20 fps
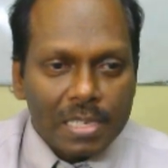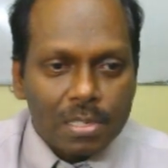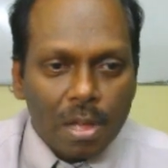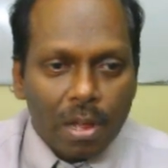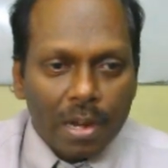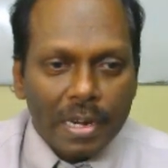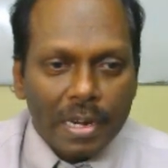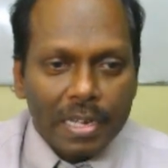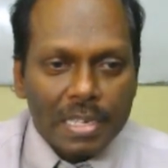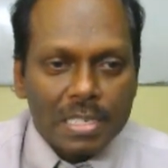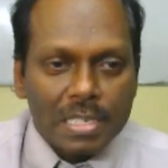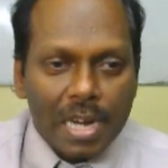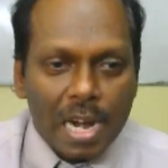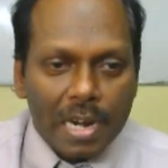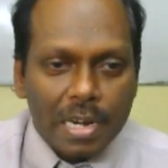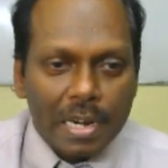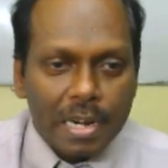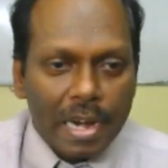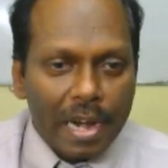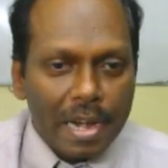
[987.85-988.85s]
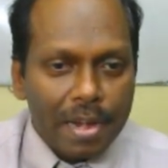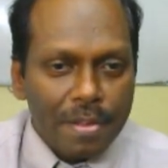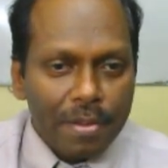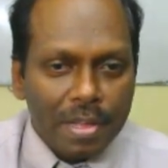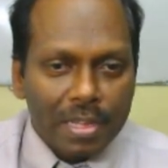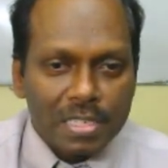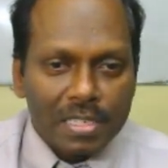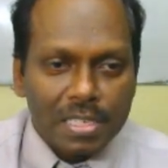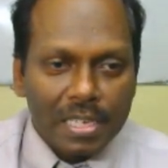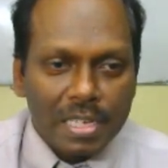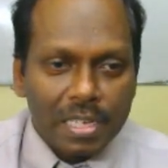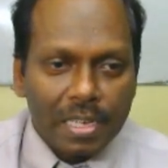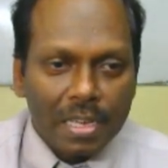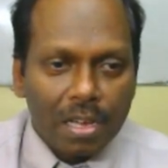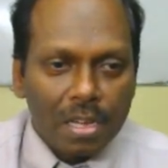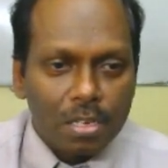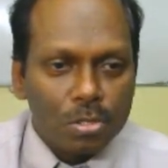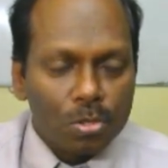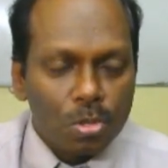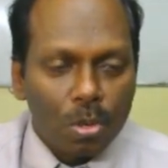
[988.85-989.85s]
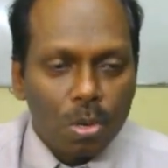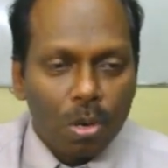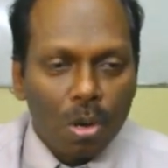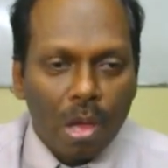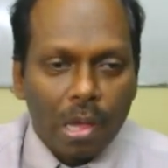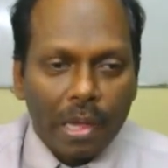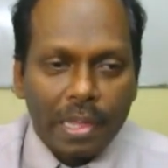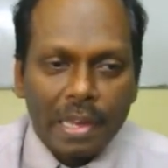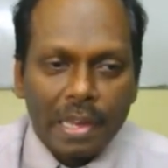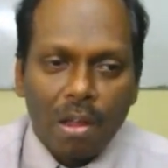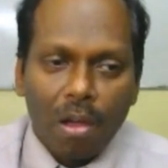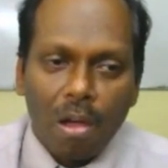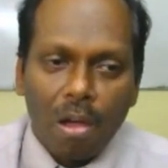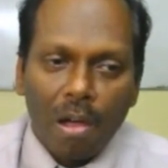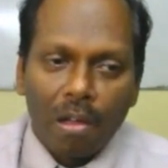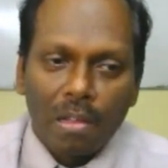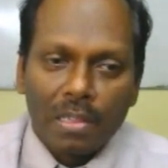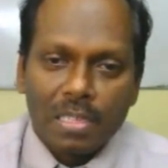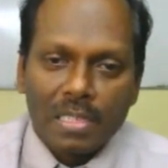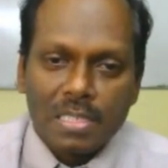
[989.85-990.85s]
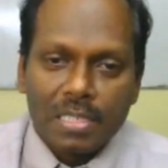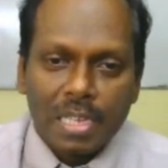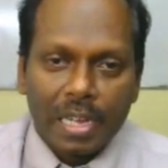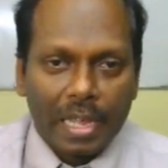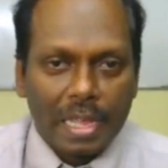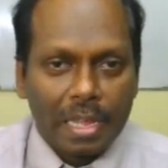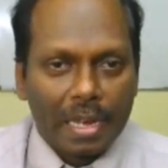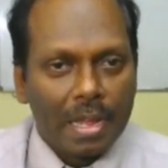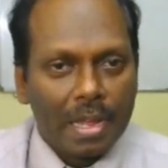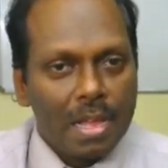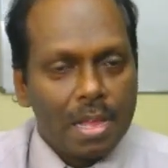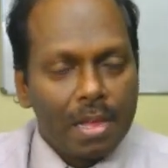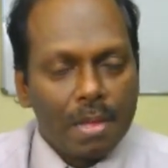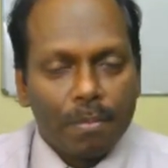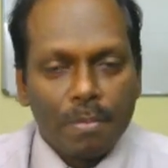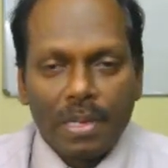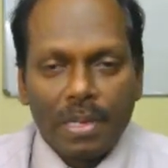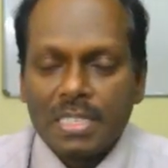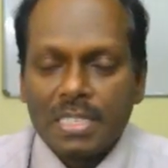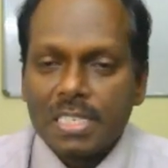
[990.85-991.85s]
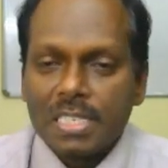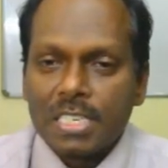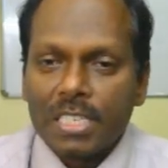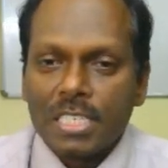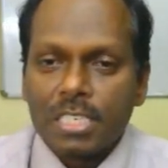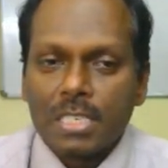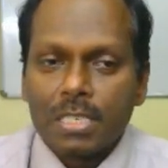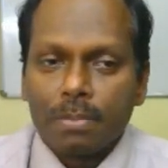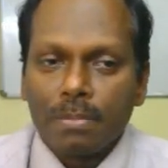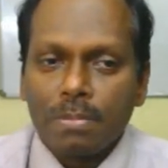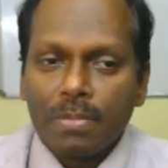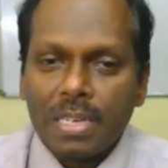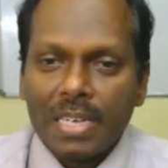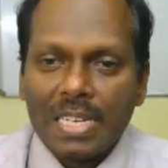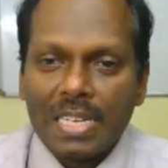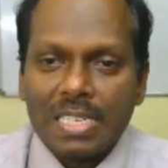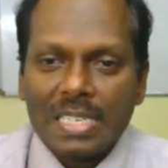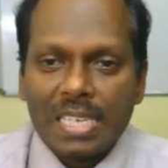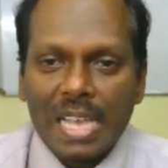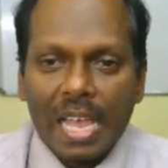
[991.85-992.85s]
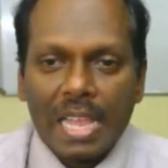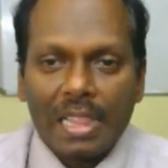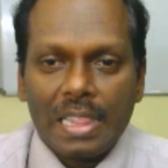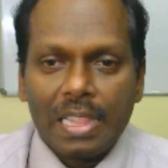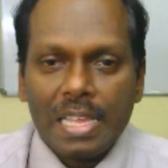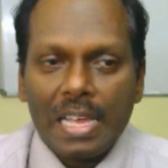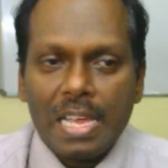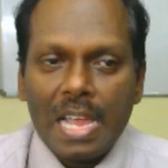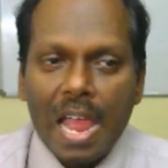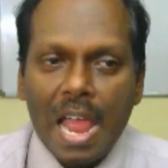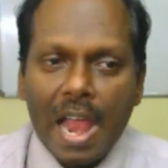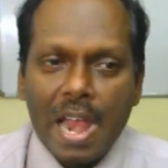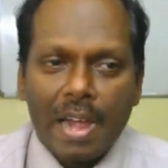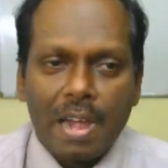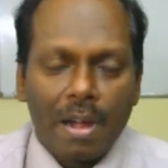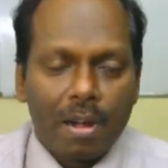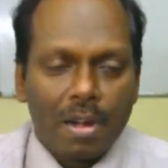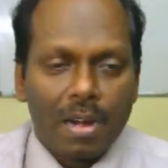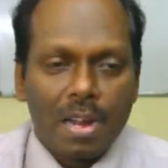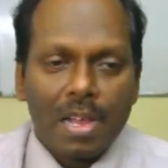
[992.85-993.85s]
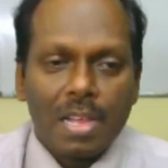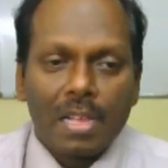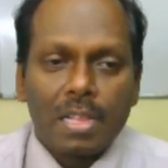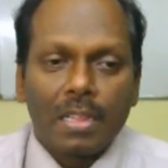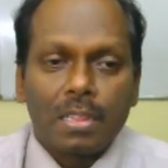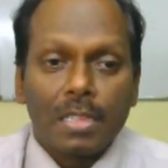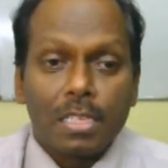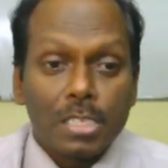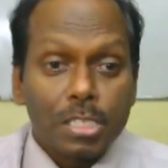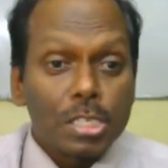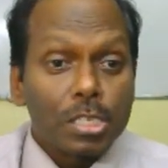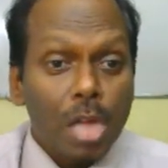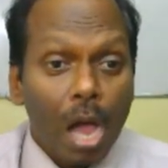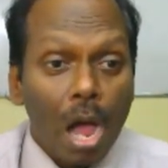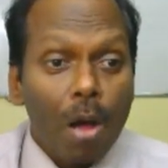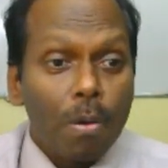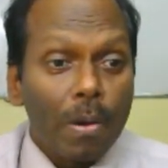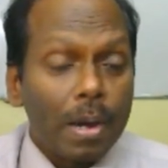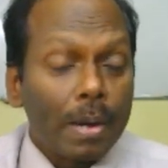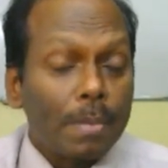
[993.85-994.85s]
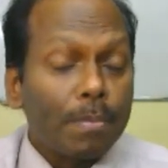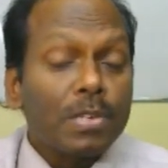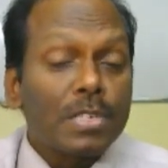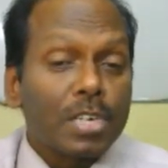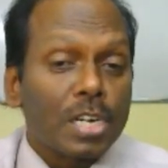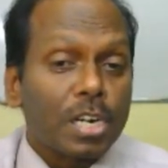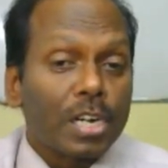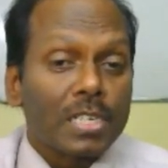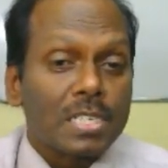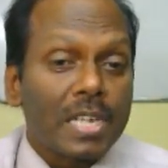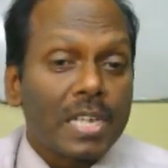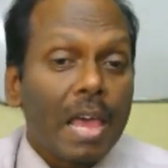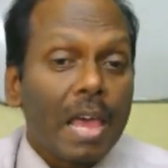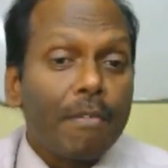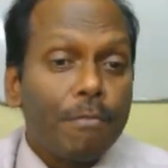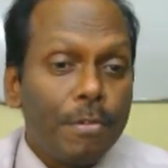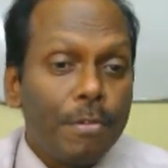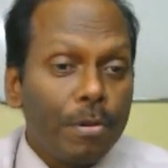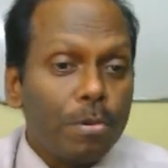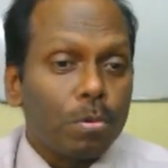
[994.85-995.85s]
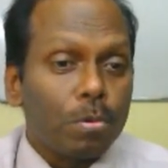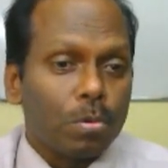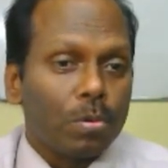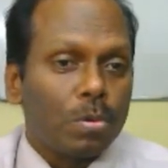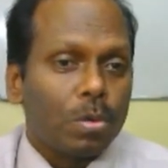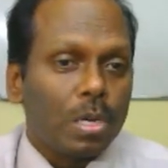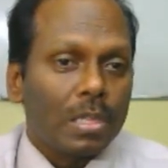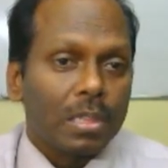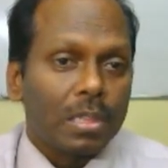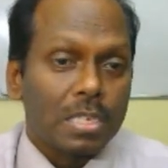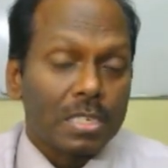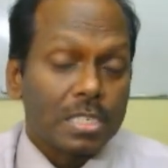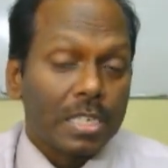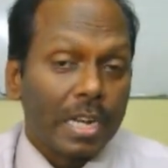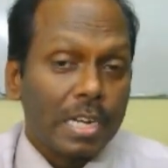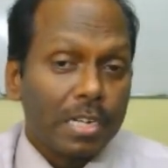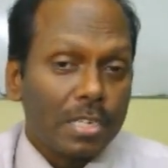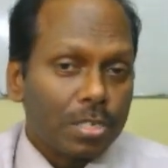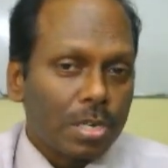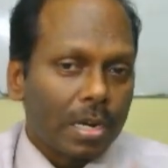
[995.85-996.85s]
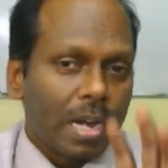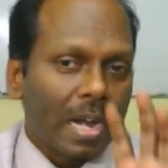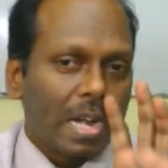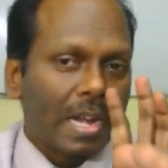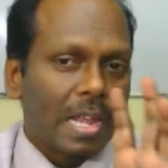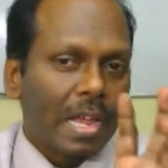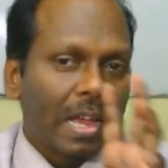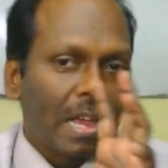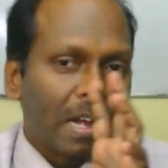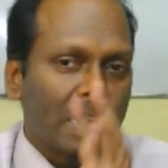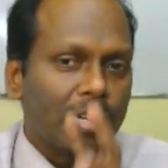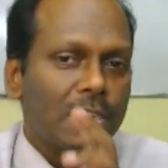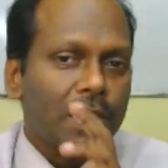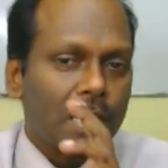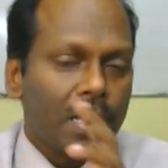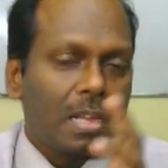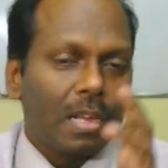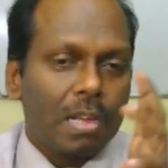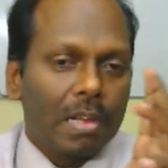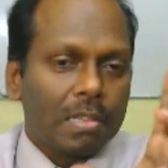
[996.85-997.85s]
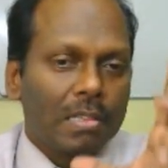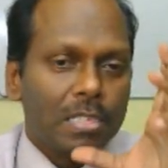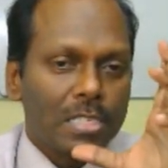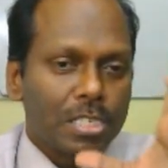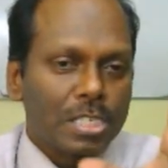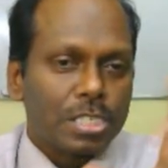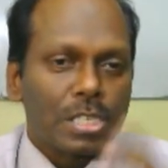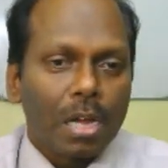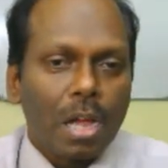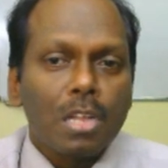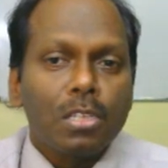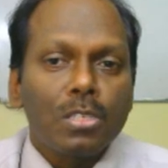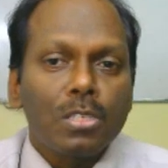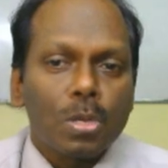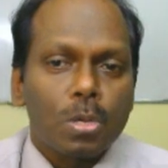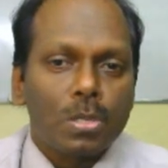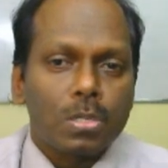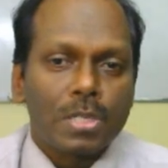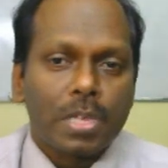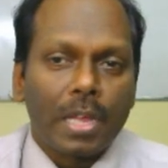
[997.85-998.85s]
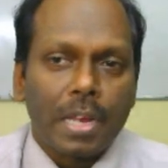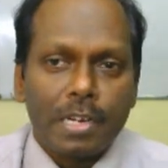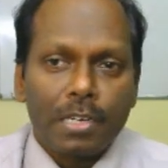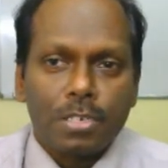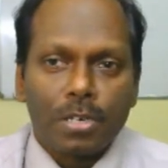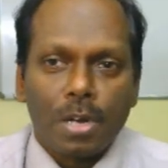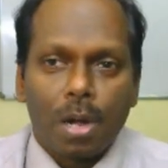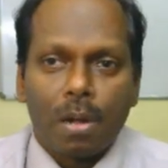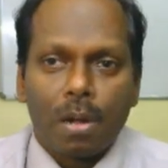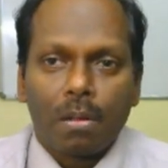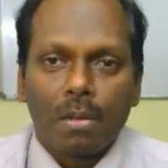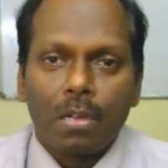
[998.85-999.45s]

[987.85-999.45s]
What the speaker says: has already started and you can see console login on the screen. Means the system is healthy and run. This is how administrators can view the screenshot at a current. This is the console screenshot.